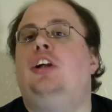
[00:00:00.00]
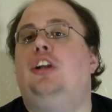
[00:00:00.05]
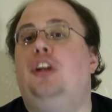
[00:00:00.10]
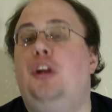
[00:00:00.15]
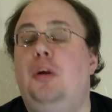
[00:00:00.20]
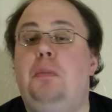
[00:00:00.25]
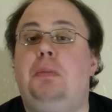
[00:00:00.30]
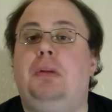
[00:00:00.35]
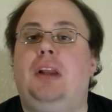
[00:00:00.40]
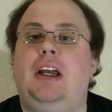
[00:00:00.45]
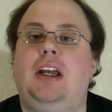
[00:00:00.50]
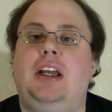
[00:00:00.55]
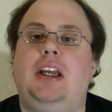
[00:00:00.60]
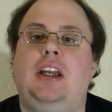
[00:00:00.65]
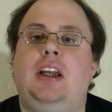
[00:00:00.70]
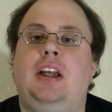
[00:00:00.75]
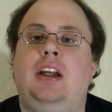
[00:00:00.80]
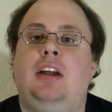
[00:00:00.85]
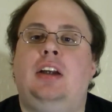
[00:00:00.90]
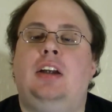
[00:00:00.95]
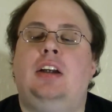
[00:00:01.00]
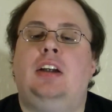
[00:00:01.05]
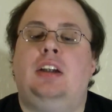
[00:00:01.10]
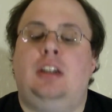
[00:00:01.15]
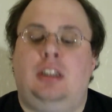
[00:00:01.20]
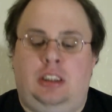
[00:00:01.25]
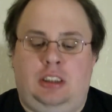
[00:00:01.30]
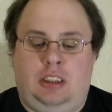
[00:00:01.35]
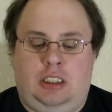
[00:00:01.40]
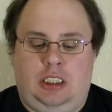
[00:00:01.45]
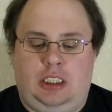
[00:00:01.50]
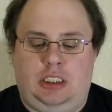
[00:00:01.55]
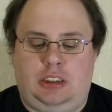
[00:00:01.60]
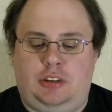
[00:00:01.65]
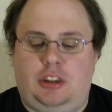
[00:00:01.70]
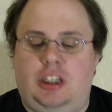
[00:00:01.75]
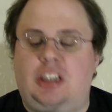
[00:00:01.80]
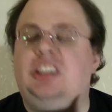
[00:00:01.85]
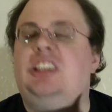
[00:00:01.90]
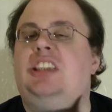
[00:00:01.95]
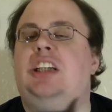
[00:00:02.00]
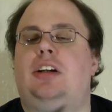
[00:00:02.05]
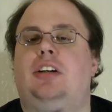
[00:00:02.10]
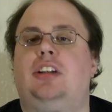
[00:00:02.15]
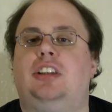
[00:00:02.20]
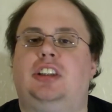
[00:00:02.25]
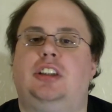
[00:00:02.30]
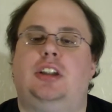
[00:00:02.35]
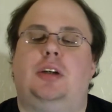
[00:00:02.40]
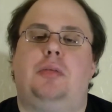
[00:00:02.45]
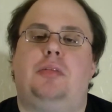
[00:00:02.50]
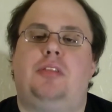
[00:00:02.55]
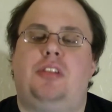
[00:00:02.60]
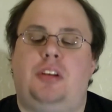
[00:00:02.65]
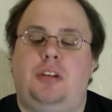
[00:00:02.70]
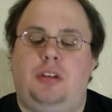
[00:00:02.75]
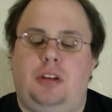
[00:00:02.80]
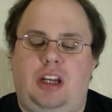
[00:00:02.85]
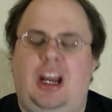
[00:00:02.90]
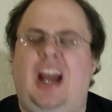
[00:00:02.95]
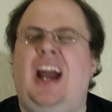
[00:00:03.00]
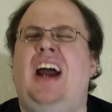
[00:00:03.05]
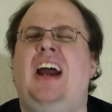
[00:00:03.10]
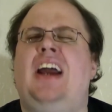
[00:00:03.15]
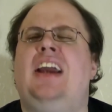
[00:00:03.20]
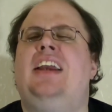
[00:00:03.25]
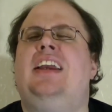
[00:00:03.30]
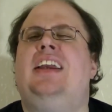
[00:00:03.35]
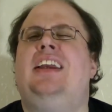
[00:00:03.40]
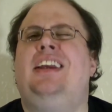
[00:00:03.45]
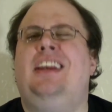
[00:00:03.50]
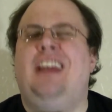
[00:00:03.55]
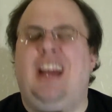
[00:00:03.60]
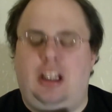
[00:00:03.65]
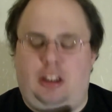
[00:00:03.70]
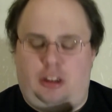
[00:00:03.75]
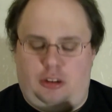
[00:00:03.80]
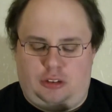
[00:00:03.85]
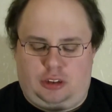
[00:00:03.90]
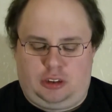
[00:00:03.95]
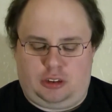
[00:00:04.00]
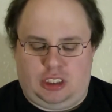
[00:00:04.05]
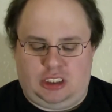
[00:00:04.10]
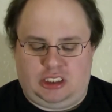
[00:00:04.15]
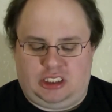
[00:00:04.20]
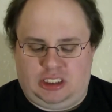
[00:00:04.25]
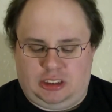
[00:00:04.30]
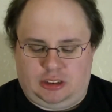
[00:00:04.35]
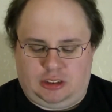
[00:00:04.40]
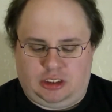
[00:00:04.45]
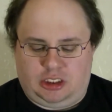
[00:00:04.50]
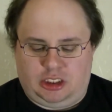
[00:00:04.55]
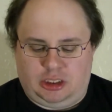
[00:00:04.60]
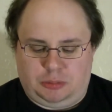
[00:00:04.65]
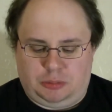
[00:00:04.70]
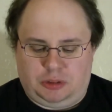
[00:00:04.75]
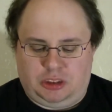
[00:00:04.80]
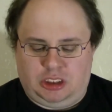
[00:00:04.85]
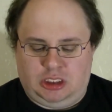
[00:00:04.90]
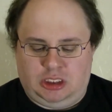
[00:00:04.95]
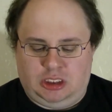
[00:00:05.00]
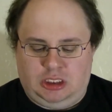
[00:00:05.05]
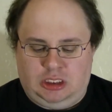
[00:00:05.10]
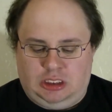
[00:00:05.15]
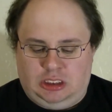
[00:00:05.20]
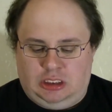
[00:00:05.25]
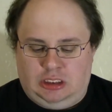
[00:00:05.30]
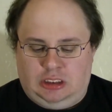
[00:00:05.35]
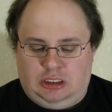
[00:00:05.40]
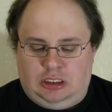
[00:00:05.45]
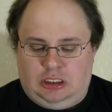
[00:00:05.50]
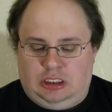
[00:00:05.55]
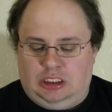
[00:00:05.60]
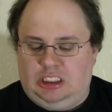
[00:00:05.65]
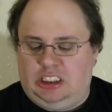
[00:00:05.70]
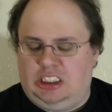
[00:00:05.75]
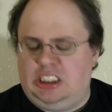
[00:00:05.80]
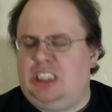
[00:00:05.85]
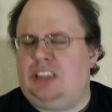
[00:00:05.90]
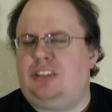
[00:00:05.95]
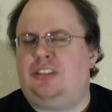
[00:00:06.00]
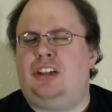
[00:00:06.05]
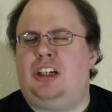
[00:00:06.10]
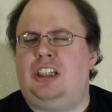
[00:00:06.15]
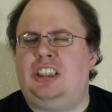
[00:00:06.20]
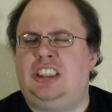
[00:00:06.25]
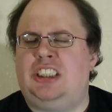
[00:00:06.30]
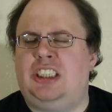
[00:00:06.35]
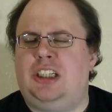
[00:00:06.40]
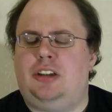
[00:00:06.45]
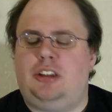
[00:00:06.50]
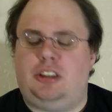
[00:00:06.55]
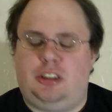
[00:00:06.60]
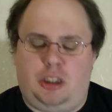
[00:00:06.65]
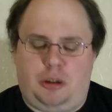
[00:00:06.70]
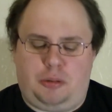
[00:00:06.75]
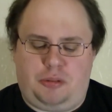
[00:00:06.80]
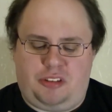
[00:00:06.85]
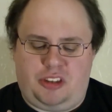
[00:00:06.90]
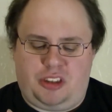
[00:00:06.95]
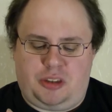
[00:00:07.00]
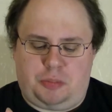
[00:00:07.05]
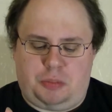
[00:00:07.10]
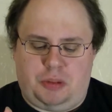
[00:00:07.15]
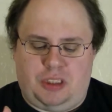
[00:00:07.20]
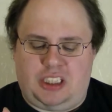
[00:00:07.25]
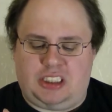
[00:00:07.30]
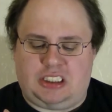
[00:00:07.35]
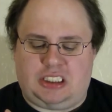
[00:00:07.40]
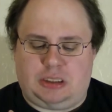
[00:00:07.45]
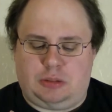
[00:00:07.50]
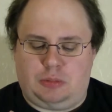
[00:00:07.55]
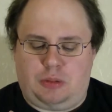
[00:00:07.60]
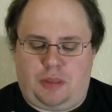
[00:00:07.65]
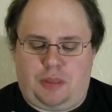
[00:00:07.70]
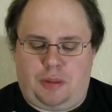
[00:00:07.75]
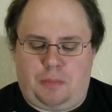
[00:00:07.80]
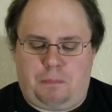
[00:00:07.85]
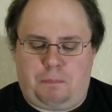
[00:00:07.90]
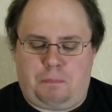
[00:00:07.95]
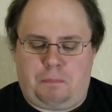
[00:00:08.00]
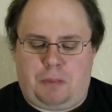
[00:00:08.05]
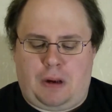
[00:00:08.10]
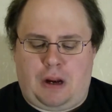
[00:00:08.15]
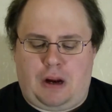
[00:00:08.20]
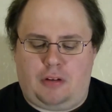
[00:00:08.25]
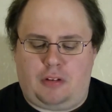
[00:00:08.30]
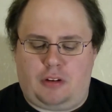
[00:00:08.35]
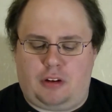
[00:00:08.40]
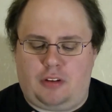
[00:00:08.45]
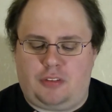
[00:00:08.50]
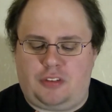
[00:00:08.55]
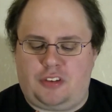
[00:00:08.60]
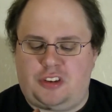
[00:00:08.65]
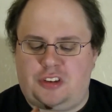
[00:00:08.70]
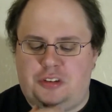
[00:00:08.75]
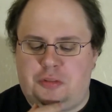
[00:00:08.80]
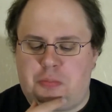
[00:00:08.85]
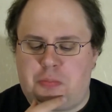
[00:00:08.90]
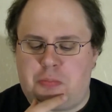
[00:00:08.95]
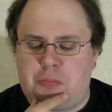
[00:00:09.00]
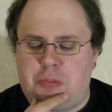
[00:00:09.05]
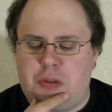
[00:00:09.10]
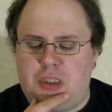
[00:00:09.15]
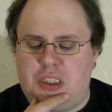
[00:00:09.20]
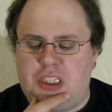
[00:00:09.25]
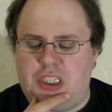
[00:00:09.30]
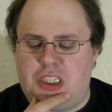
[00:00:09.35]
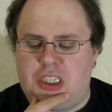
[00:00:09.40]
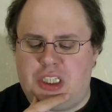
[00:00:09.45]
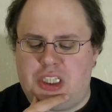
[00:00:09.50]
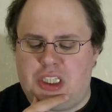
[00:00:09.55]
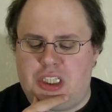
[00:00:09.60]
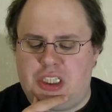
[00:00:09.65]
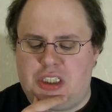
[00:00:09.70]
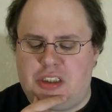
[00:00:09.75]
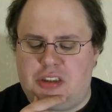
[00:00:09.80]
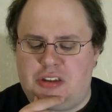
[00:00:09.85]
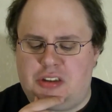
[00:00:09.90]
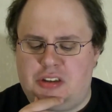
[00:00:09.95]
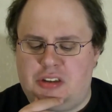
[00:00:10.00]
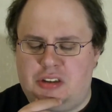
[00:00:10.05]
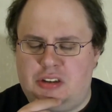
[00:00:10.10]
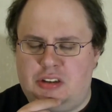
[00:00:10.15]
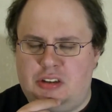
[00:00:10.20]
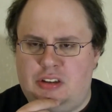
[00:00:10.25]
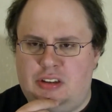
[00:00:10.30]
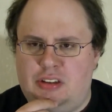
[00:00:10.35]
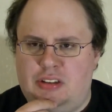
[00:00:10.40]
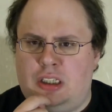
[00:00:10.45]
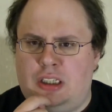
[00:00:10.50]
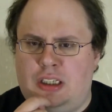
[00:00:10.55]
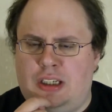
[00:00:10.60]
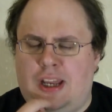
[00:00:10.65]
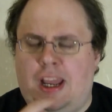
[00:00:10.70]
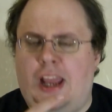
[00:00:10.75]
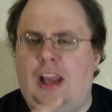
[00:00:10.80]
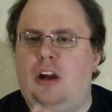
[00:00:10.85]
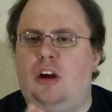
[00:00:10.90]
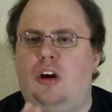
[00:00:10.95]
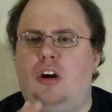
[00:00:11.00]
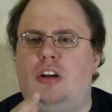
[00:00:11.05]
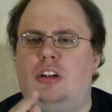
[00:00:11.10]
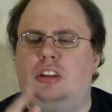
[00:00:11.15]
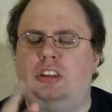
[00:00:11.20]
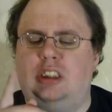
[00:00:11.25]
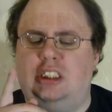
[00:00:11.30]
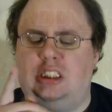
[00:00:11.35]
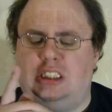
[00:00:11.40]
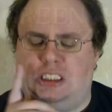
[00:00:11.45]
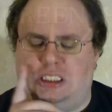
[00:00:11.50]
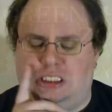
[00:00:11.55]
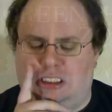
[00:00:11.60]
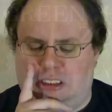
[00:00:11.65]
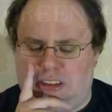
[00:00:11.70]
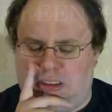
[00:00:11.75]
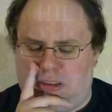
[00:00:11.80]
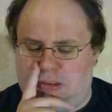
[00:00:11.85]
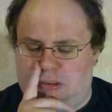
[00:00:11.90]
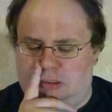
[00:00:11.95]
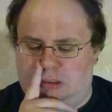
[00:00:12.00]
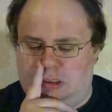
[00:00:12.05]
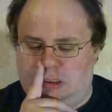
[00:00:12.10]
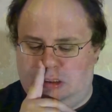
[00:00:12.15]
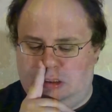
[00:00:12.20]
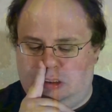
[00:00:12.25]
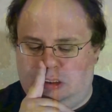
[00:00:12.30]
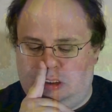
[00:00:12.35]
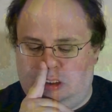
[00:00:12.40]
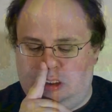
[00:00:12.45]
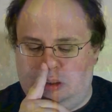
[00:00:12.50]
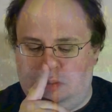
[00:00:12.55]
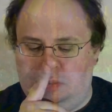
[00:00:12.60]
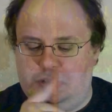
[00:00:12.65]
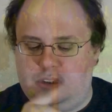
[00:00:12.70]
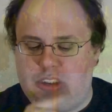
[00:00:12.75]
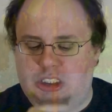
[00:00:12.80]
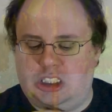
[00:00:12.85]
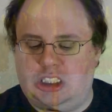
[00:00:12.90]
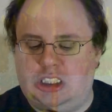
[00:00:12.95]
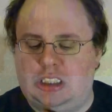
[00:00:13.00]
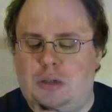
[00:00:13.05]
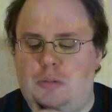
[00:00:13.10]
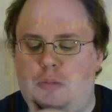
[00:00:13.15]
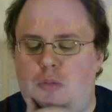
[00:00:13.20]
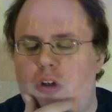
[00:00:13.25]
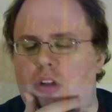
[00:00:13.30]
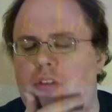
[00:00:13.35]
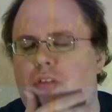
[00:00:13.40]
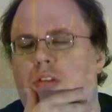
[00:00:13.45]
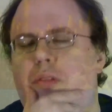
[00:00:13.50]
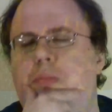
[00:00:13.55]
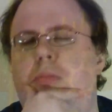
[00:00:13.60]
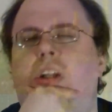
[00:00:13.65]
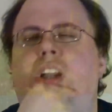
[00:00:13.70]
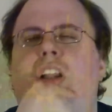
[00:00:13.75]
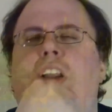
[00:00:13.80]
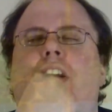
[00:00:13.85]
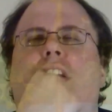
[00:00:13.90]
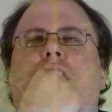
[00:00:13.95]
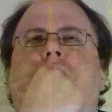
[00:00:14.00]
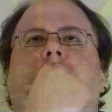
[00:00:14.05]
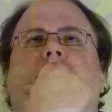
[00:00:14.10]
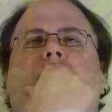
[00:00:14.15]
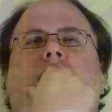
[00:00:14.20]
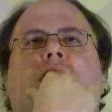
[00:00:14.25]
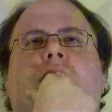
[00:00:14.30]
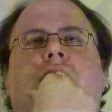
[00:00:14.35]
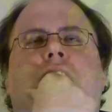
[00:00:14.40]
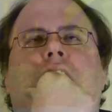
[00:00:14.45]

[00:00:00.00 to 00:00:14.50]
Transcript: You play a Triceratops, a yellow Triceratops. Said Triceratops is blessed with the power of speed. Hang on, this seems somewhat familiar.